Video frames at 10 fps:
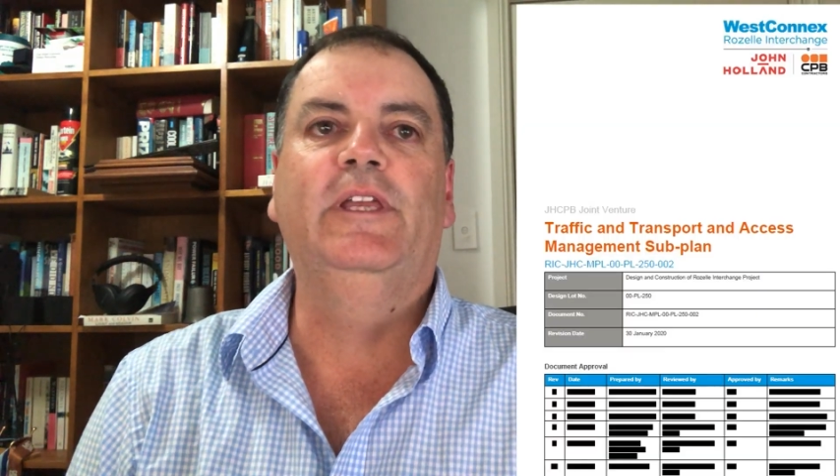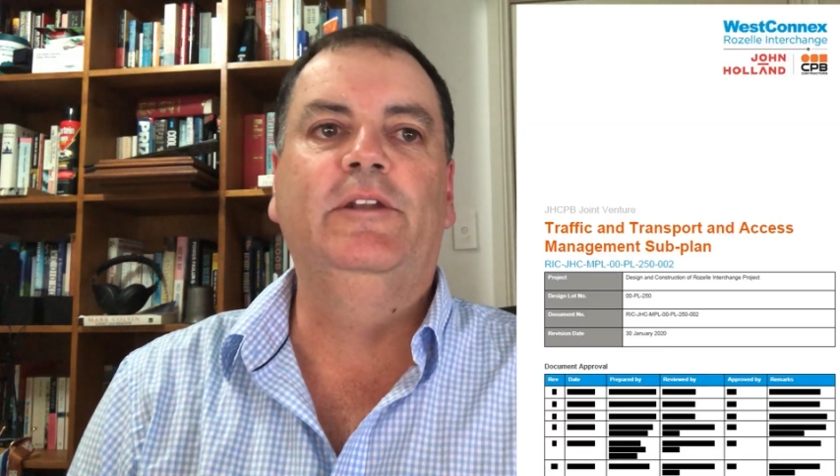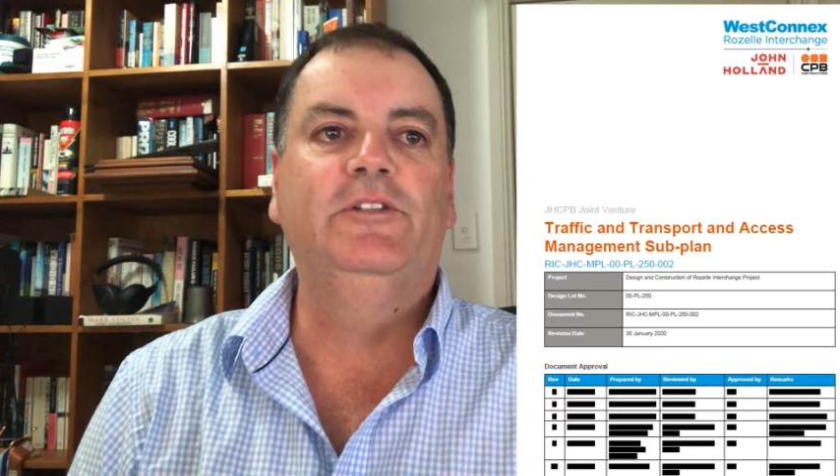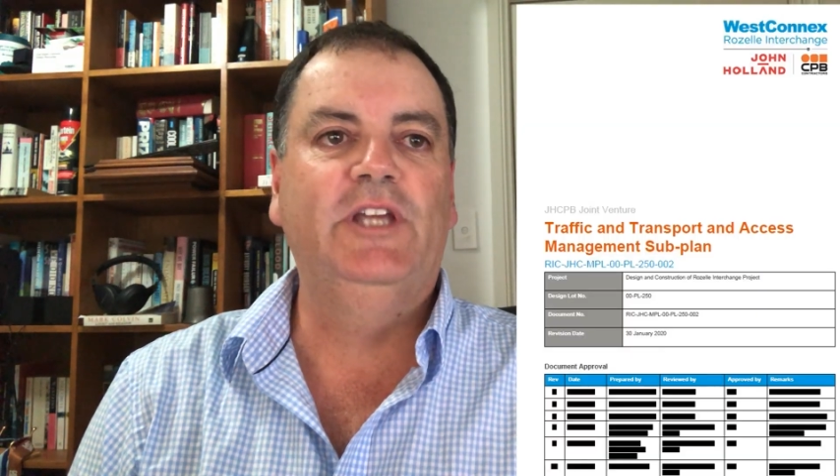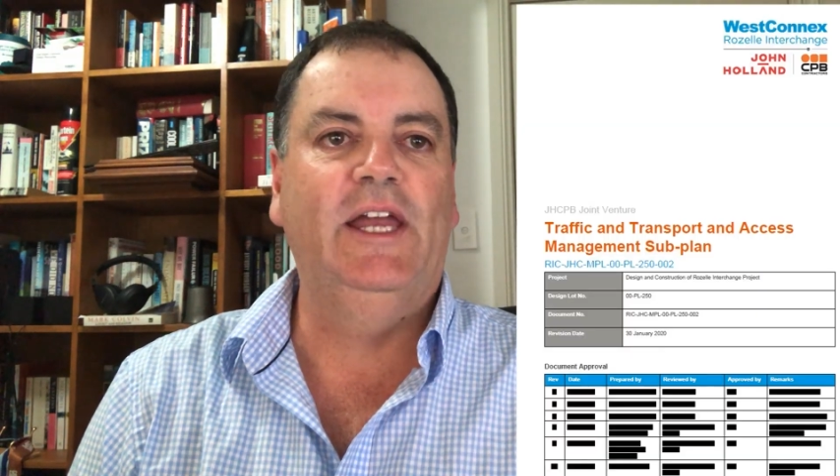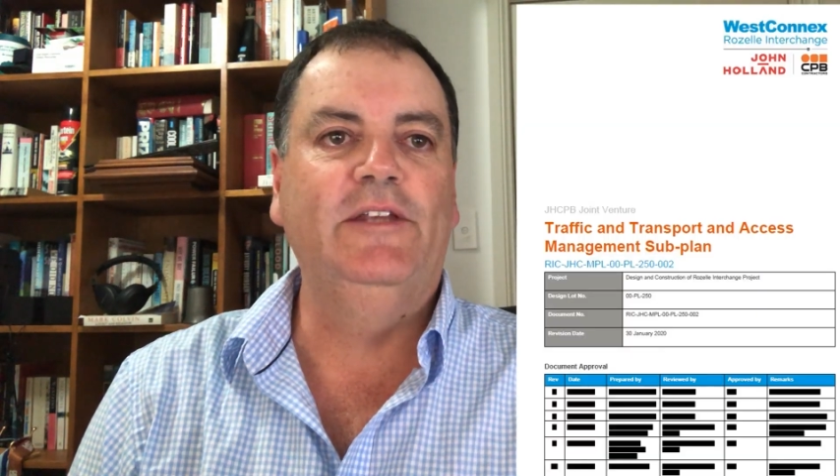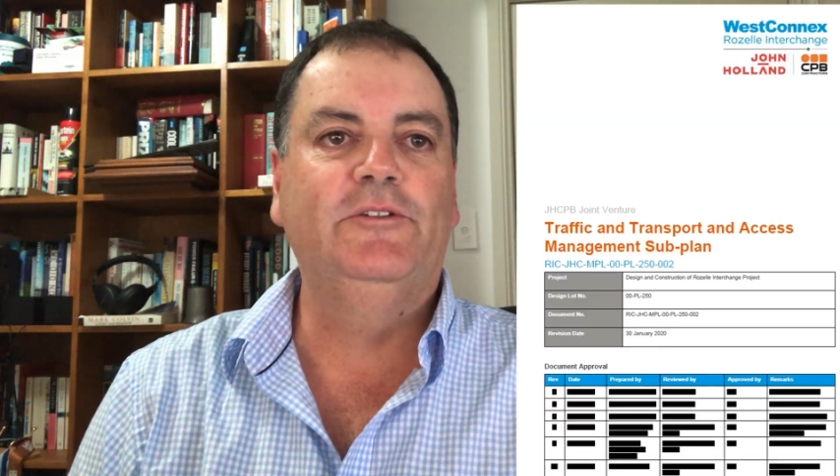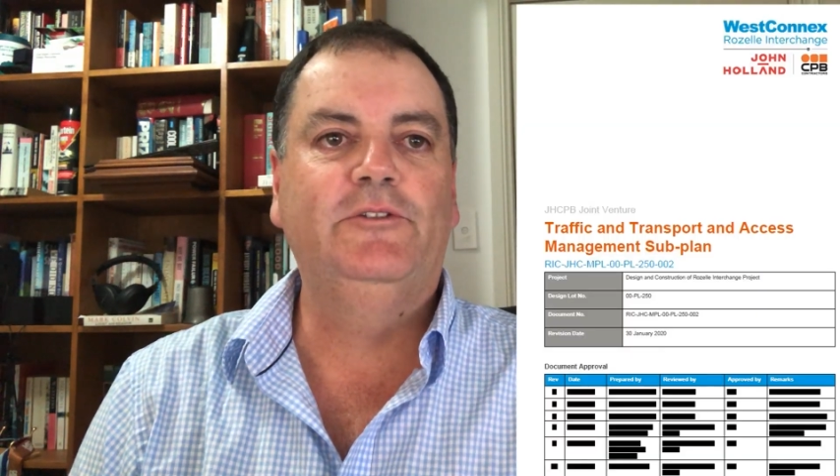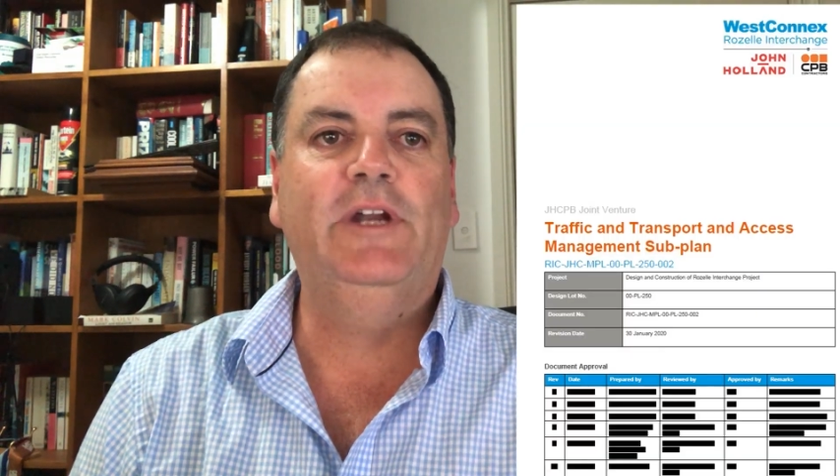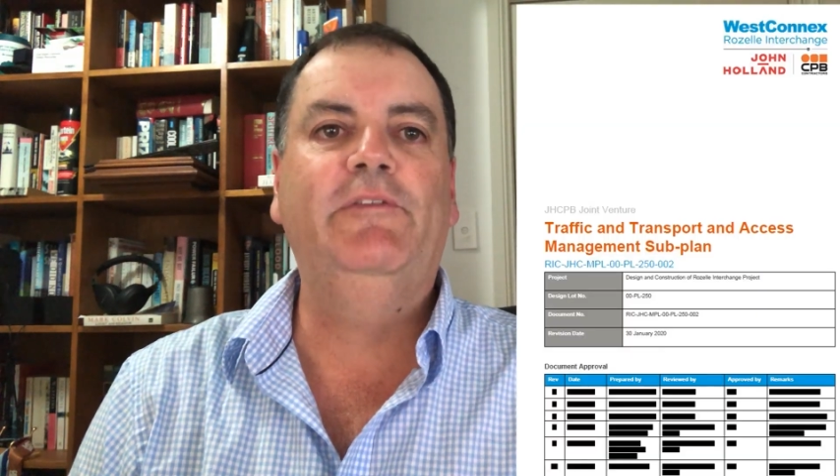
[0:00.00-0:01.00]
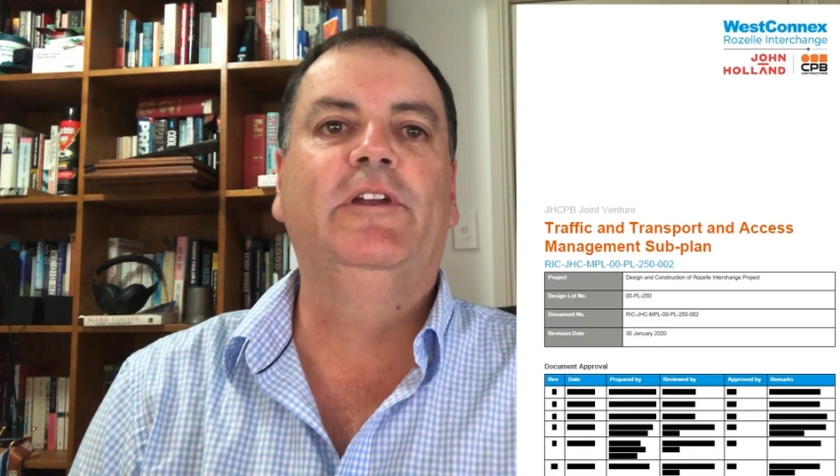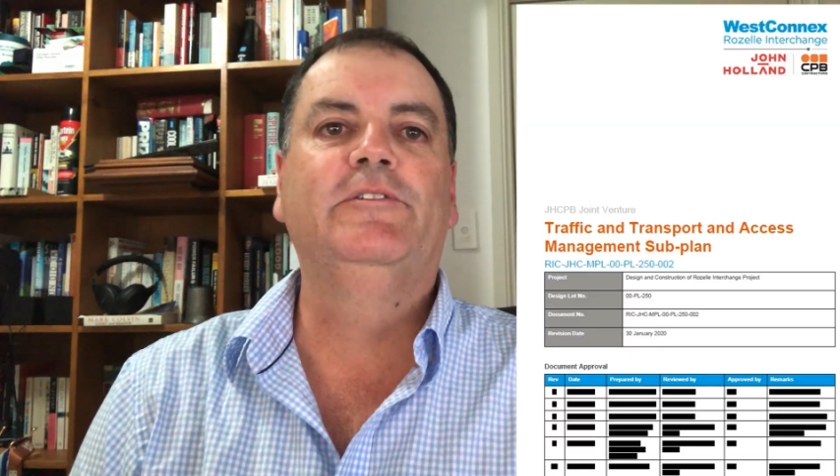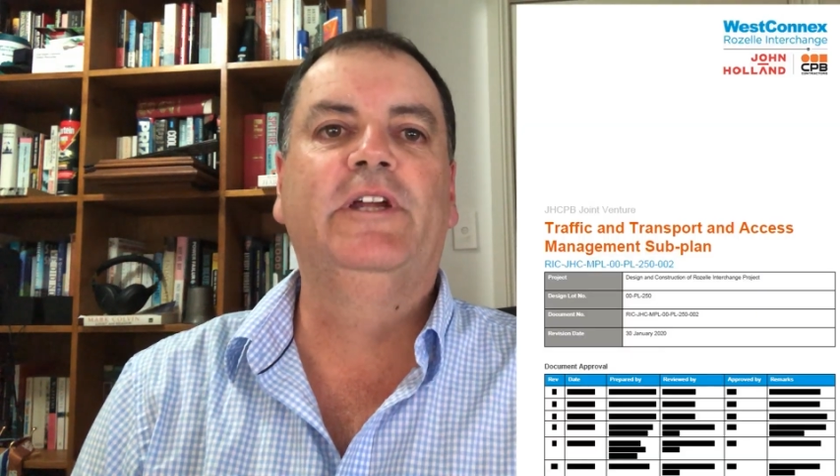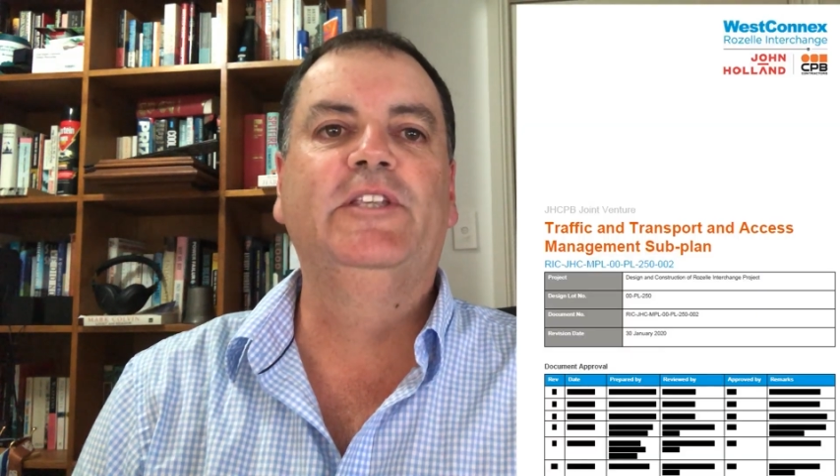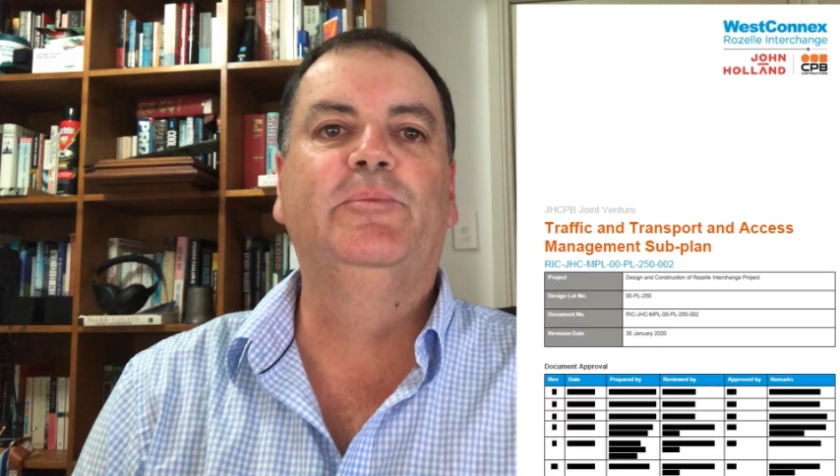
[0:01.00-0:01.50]
interchange traffic and
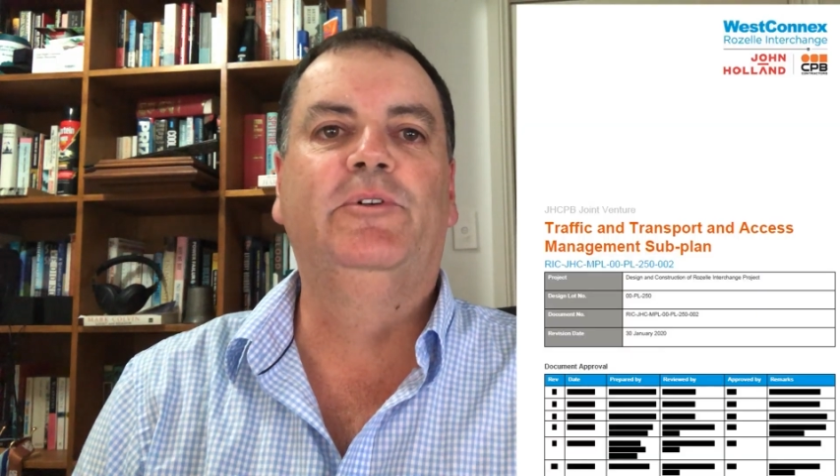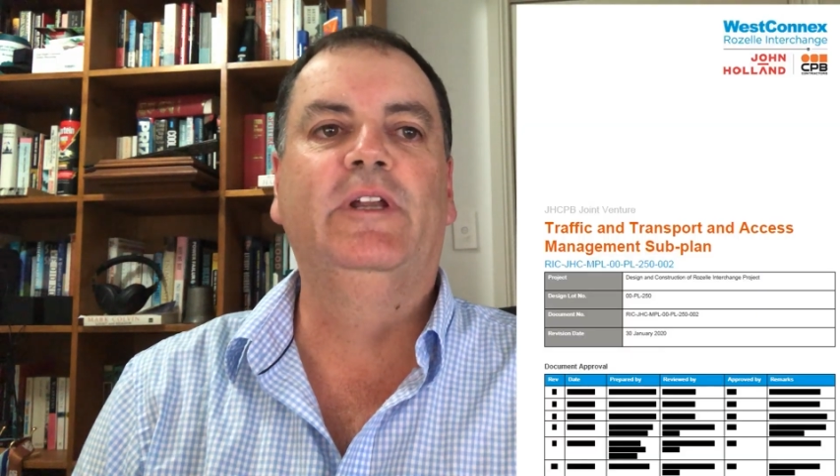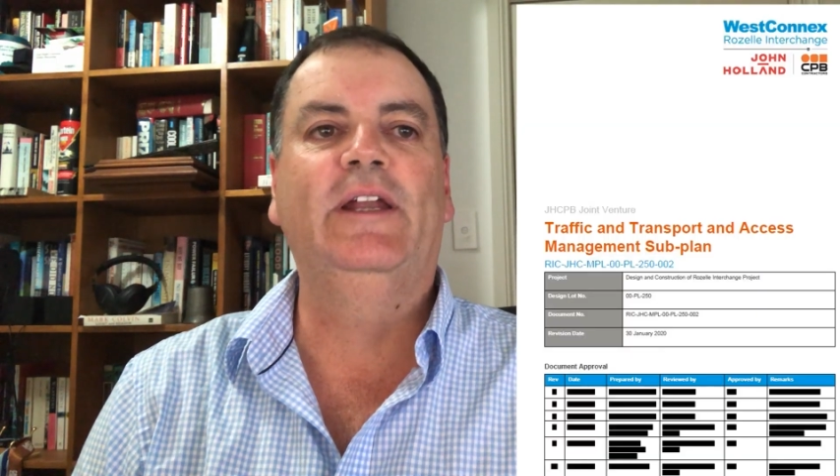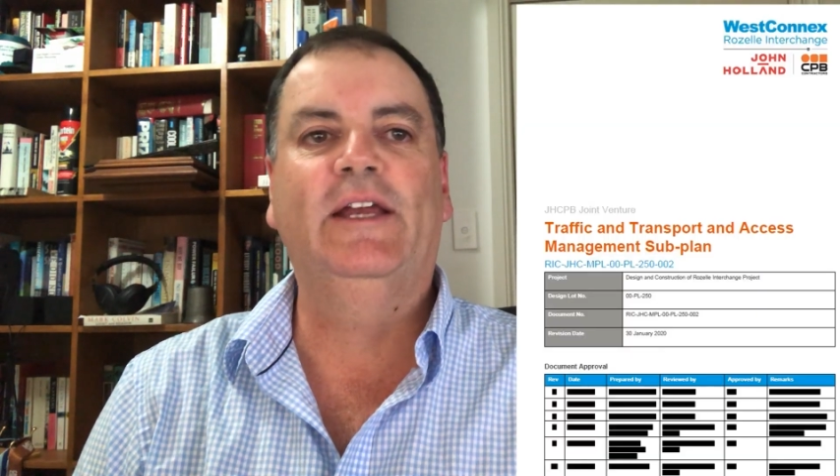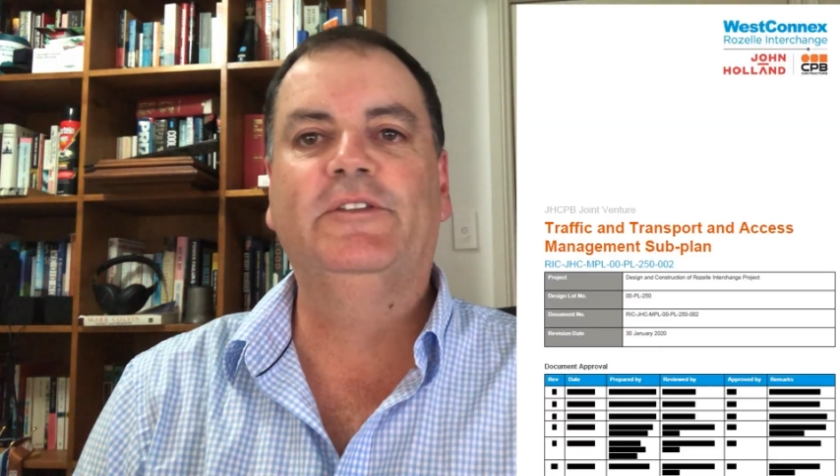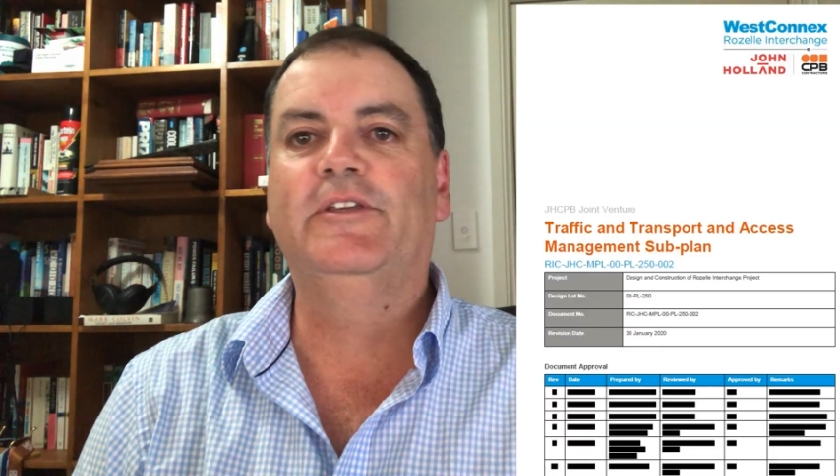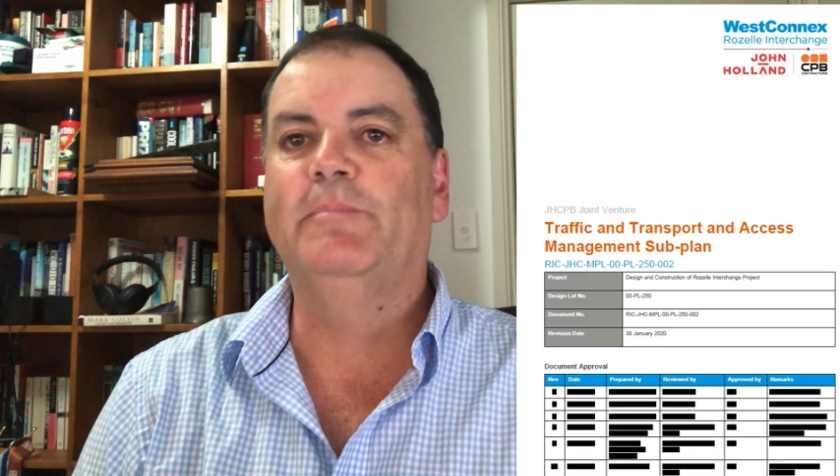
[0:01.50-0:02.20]
transport and access